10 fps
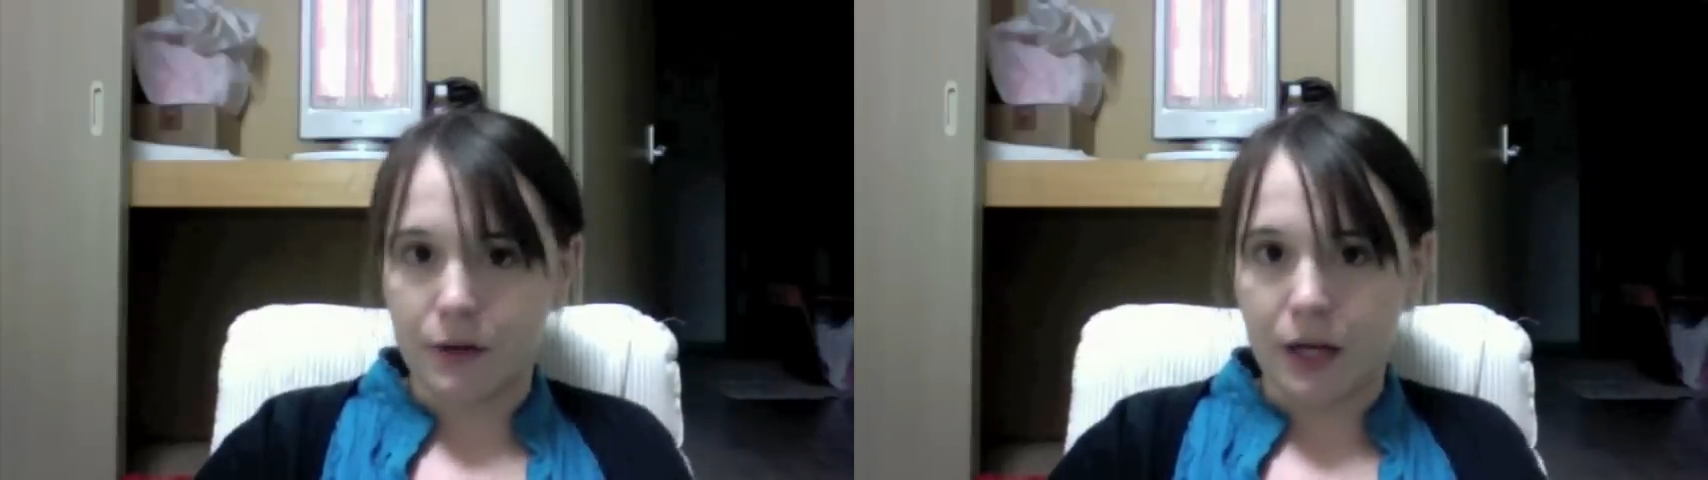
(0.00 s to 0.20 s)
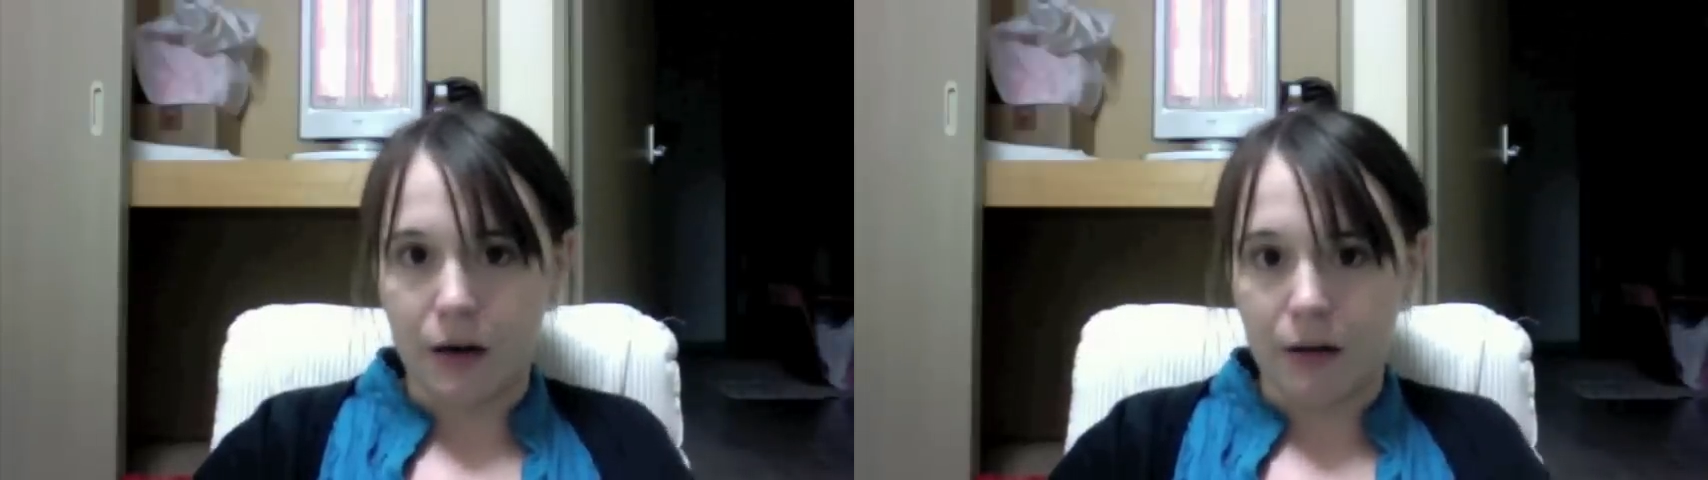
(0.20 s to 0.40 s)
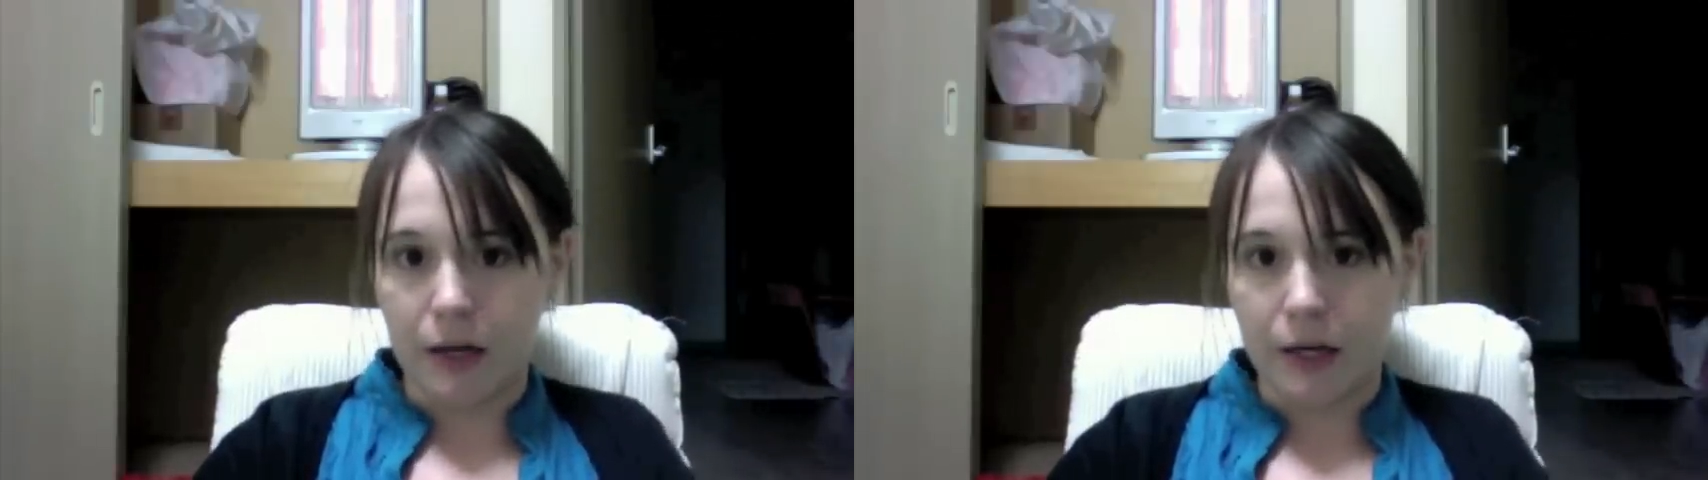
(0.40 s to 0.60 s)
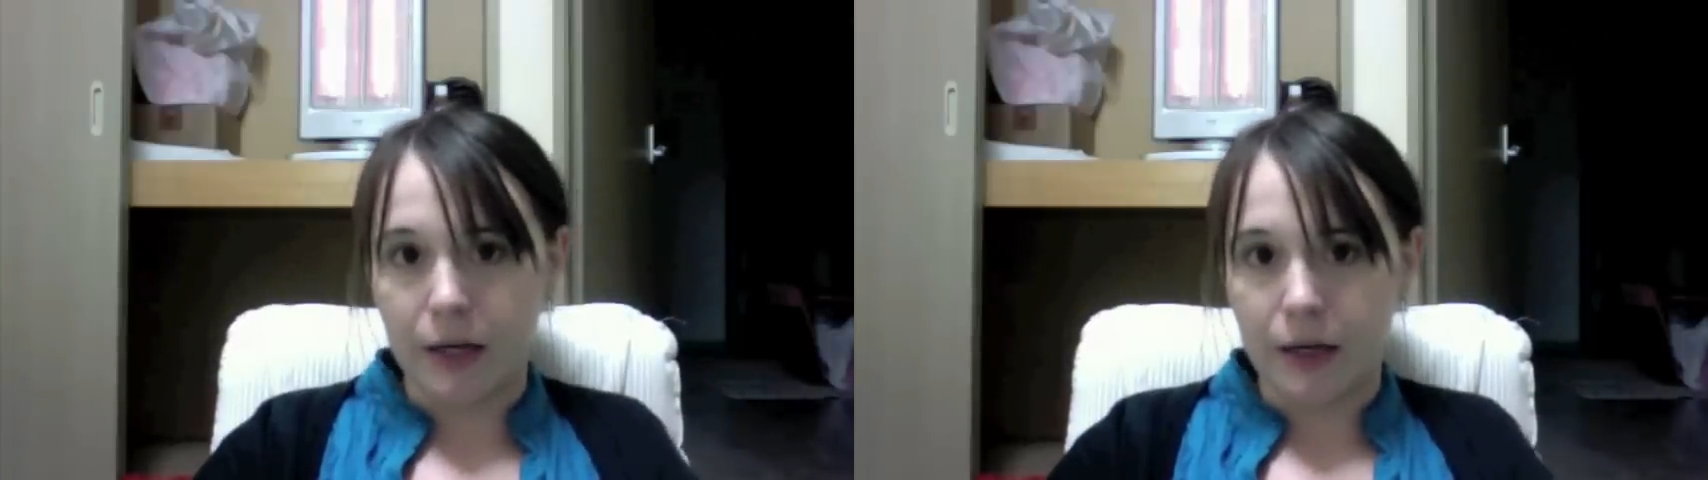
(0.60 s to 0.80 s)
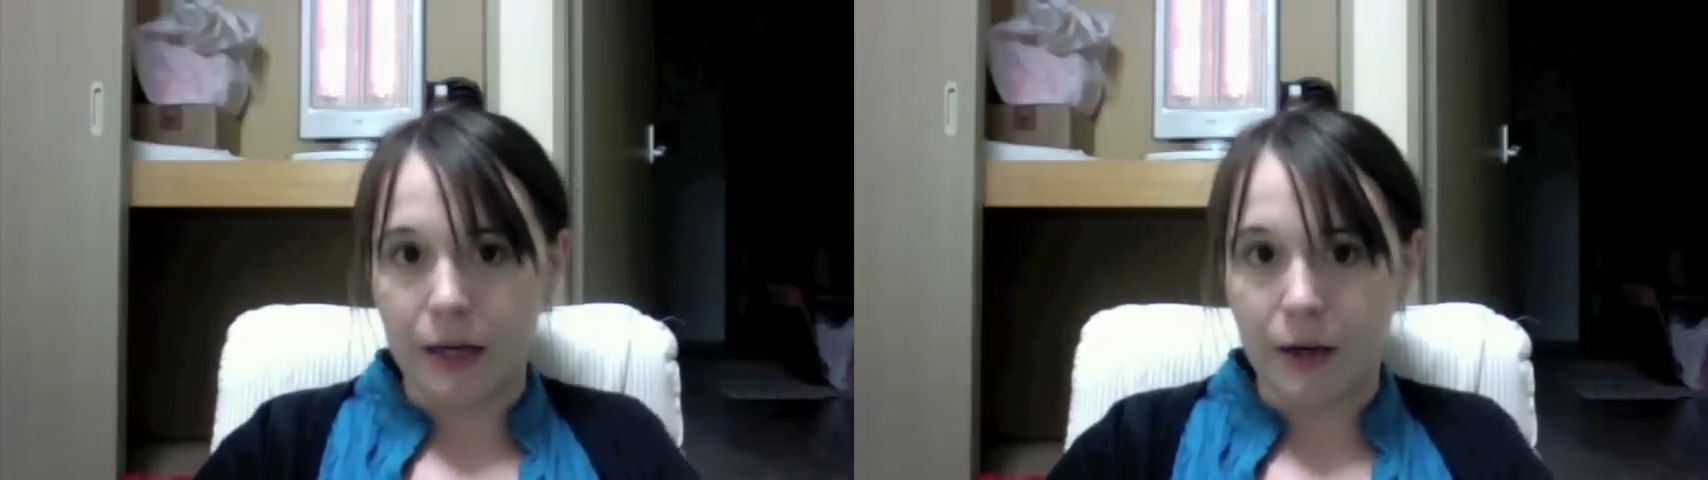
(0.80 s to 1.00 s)

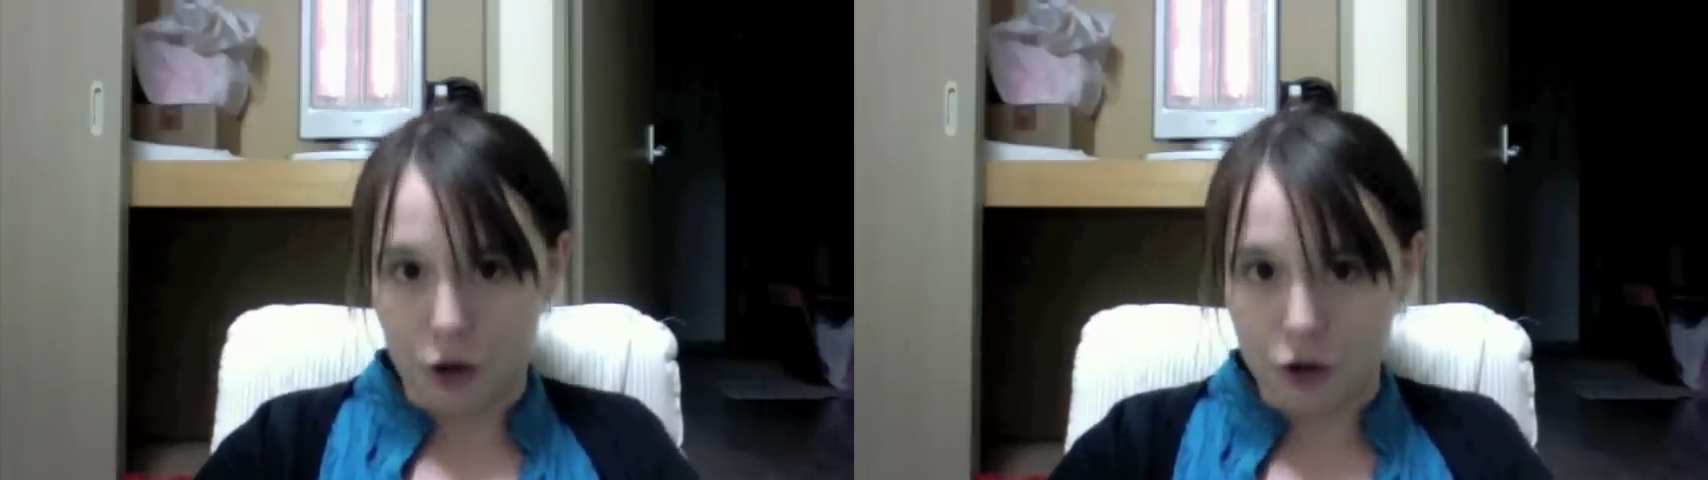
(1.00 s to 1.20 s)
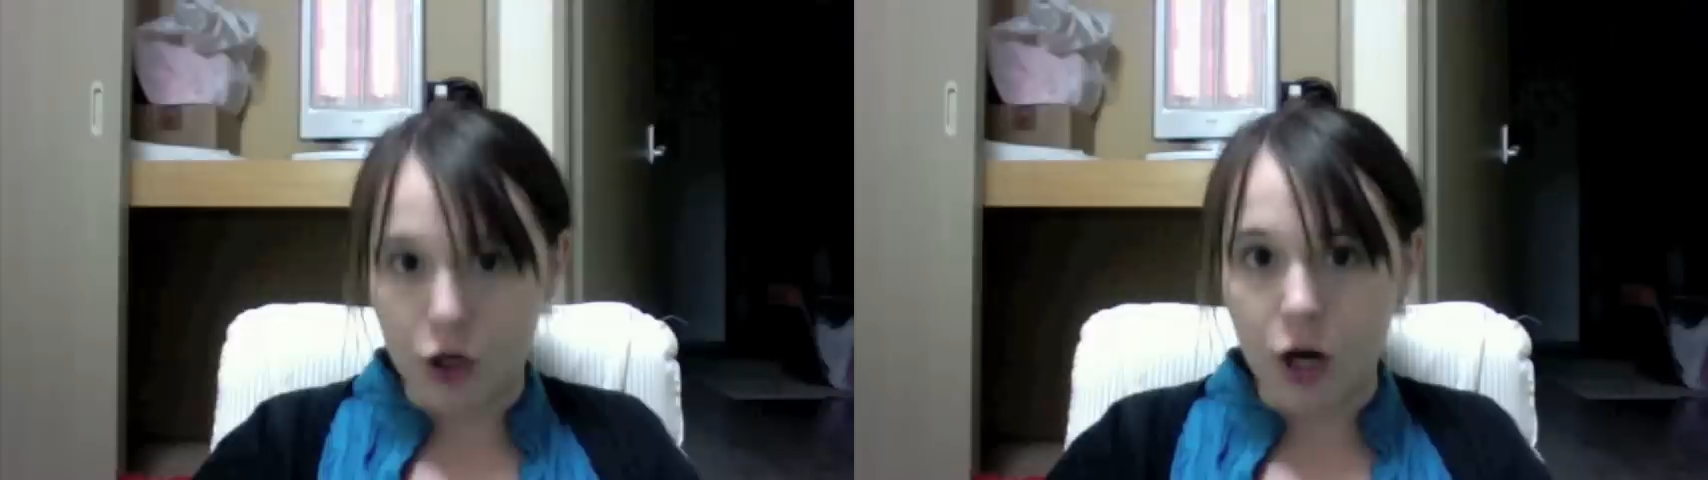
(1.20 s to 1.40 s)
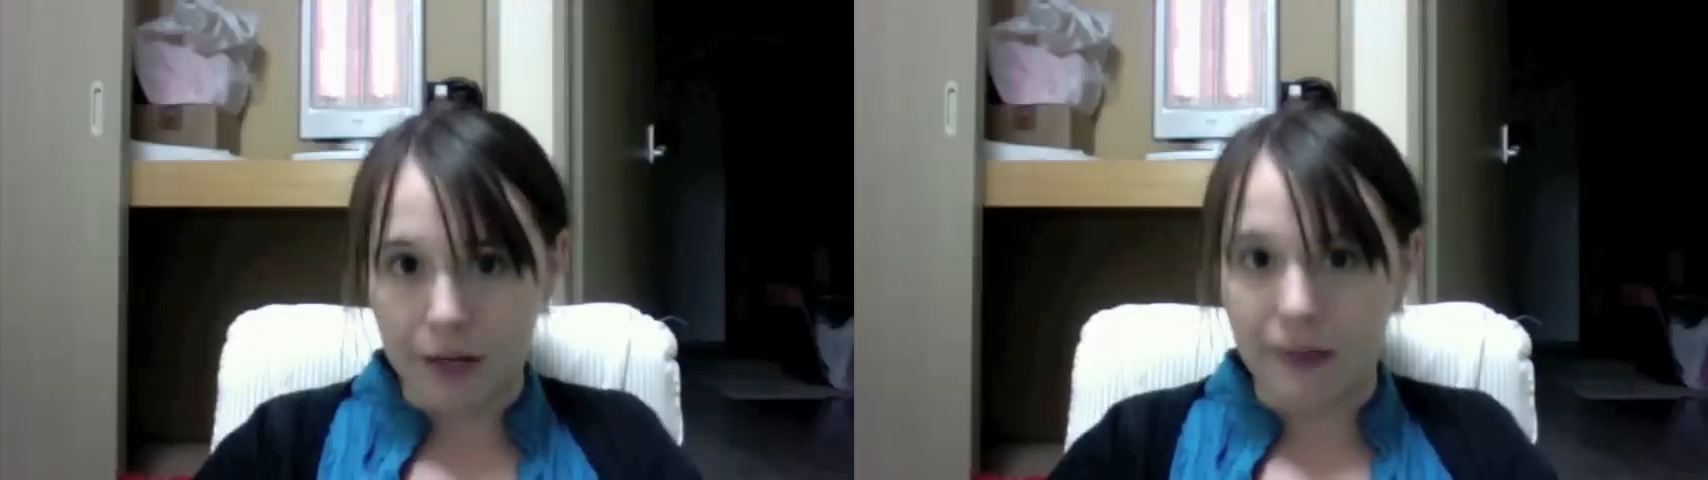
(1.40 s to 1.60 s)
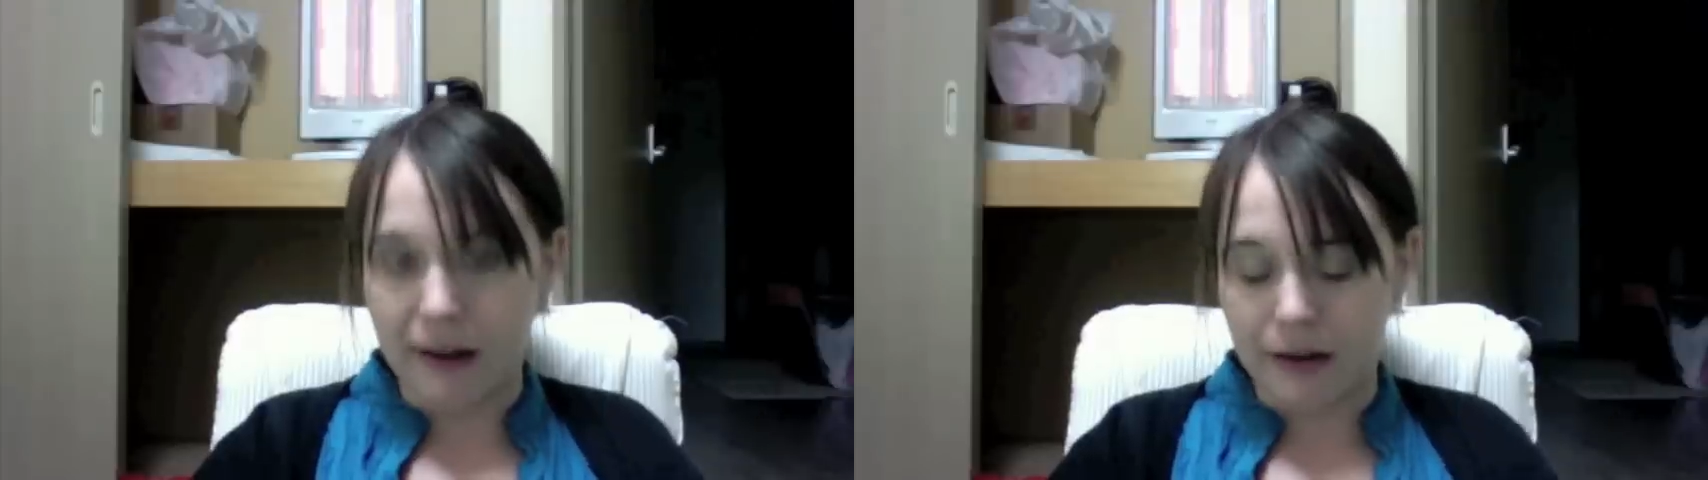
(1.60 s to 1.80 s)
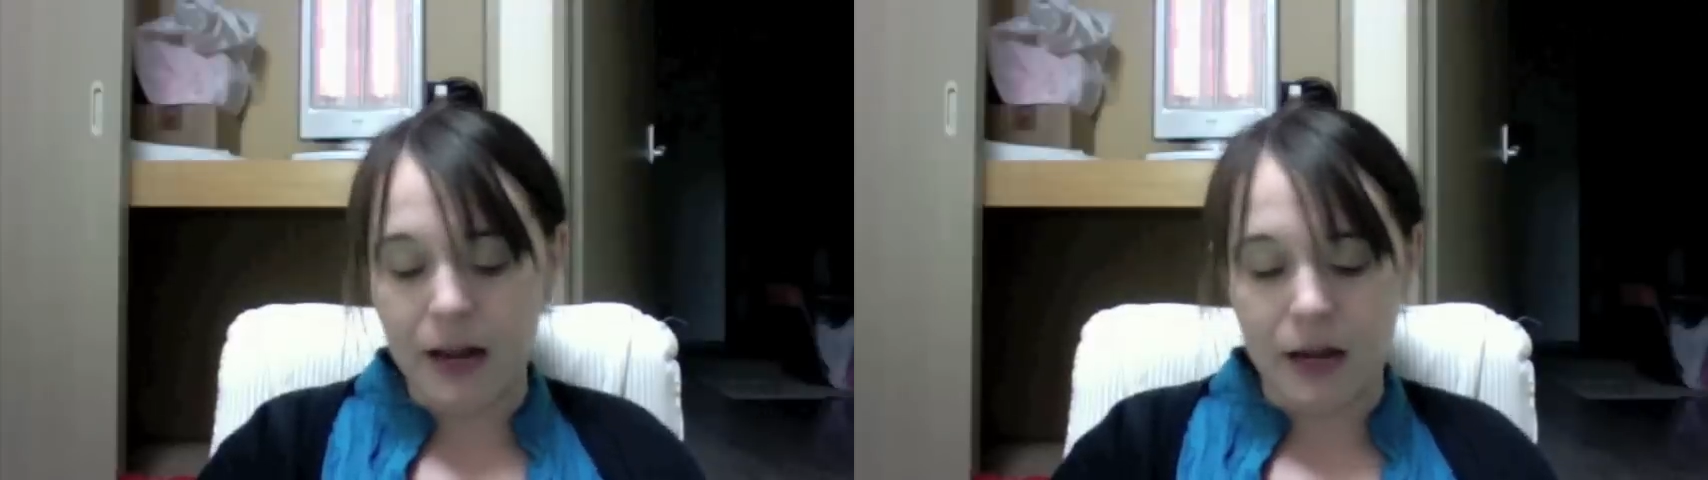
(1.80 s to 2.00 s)
Carolina in our talk
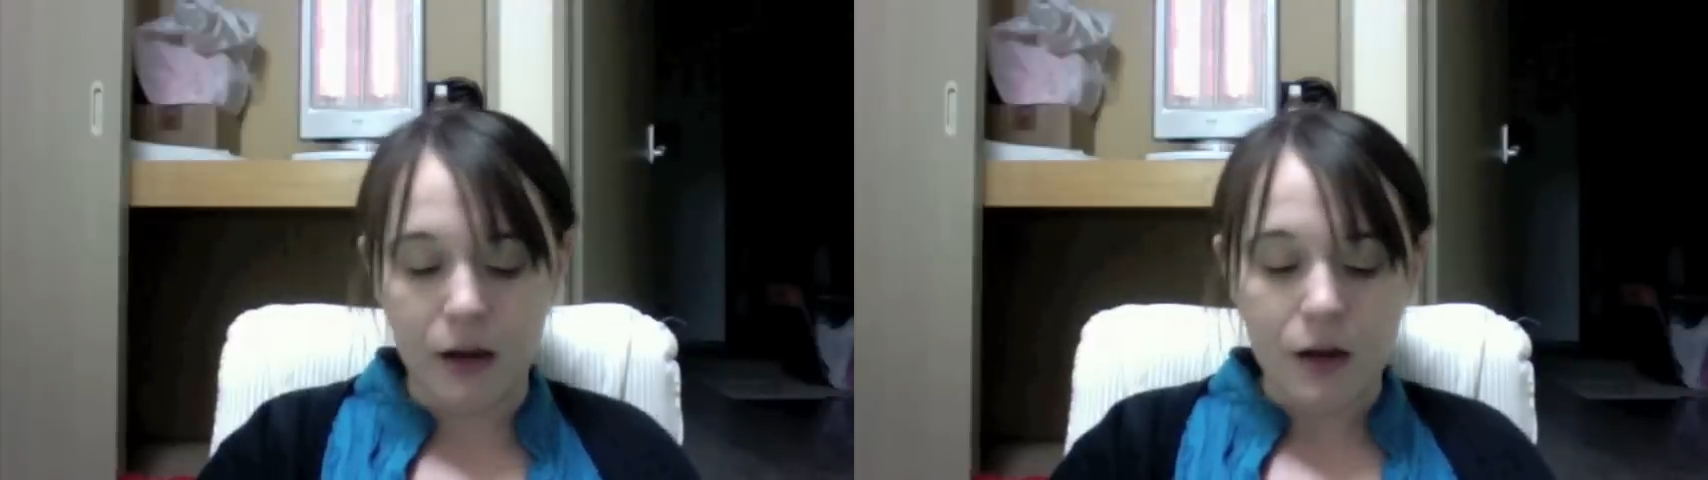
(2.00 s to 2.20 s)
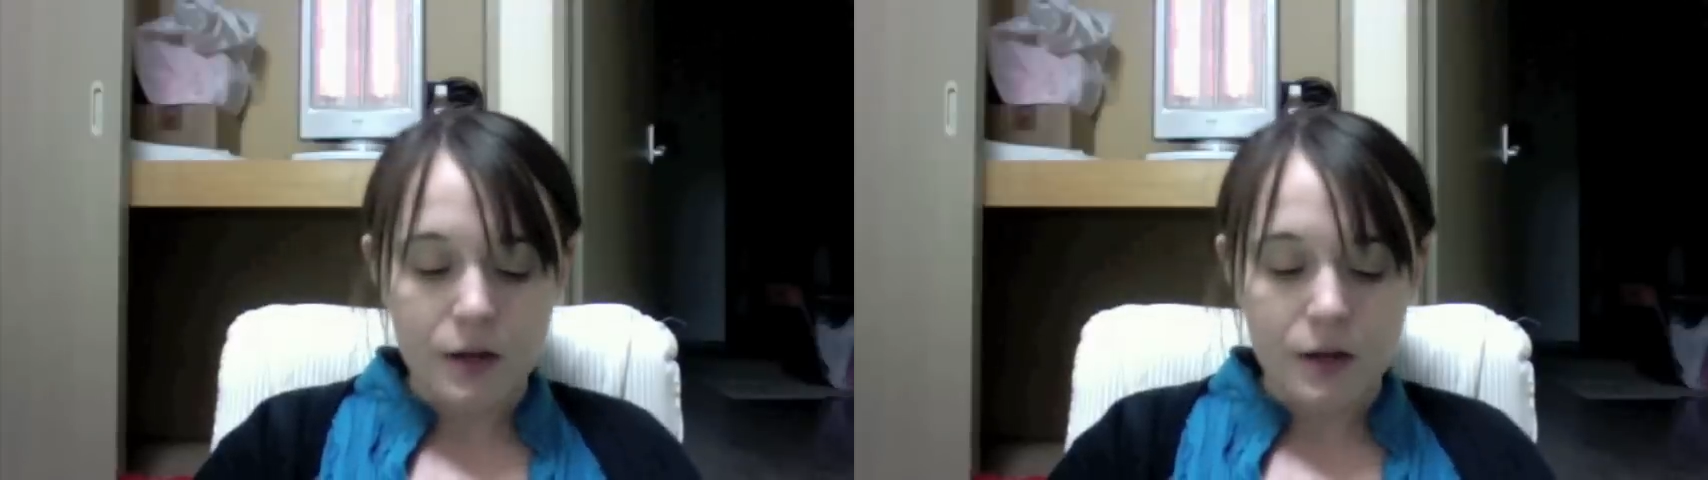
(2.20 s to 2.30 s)
that day.